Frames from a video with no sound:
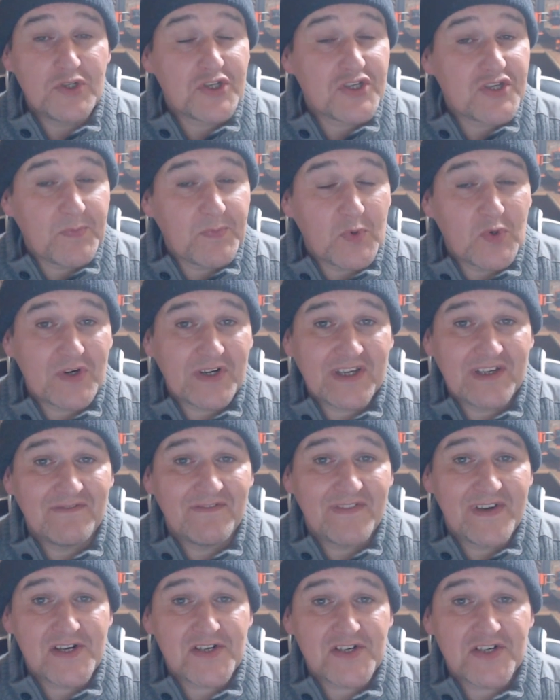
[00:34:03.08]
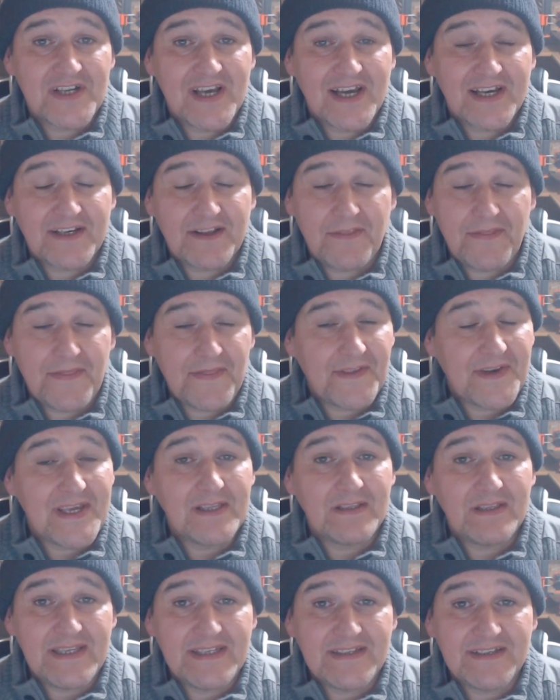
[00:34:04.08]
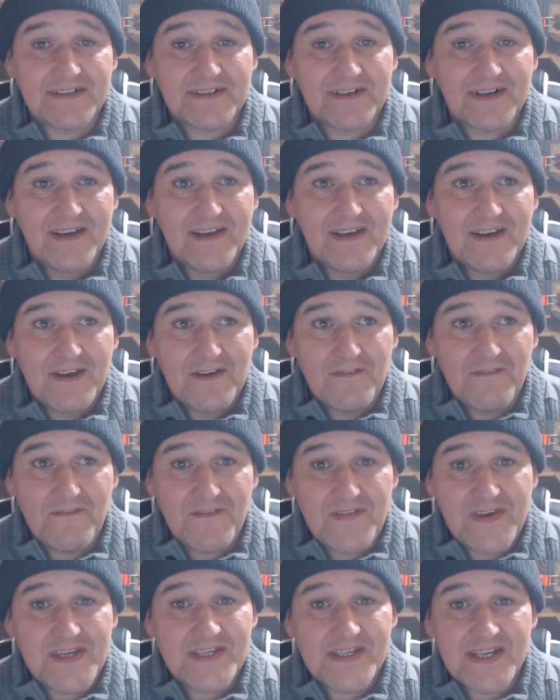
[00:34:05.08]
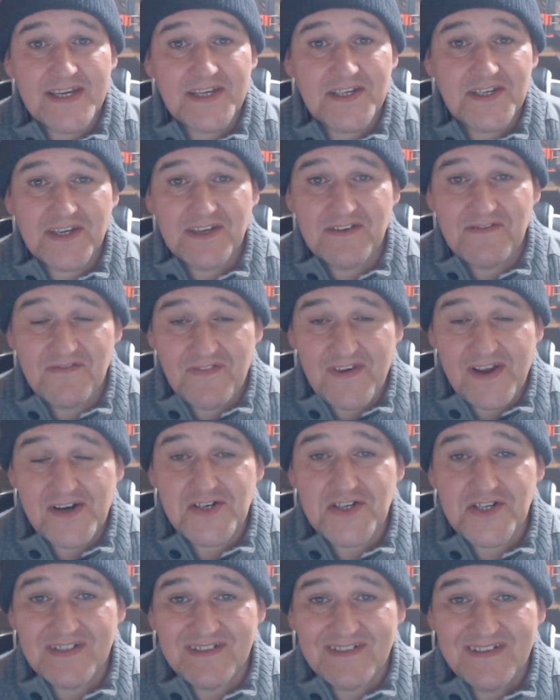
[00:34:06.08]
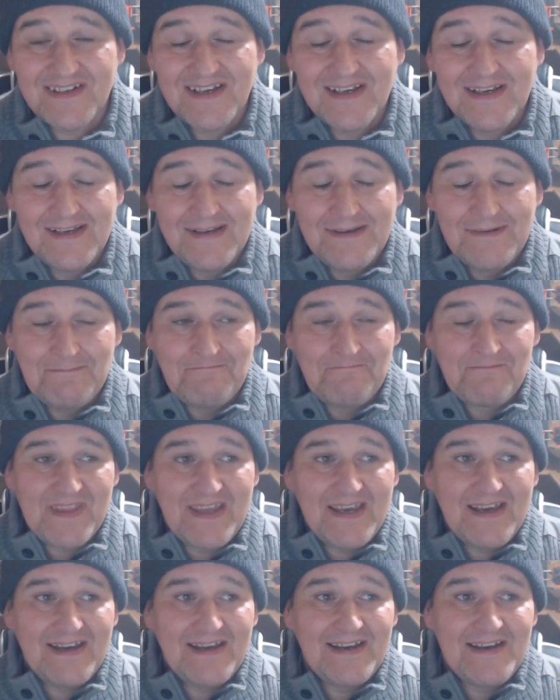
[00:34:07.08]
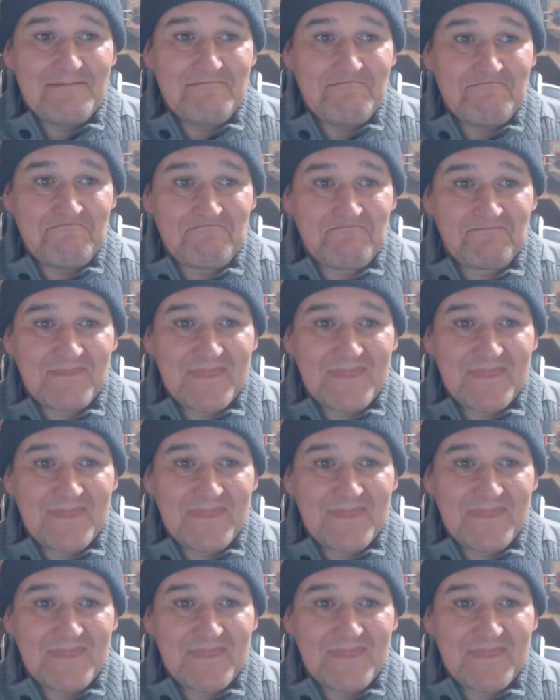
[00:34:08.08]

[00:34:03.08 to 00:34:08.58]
sport conversion. I had a 3-litre V6 conversion. I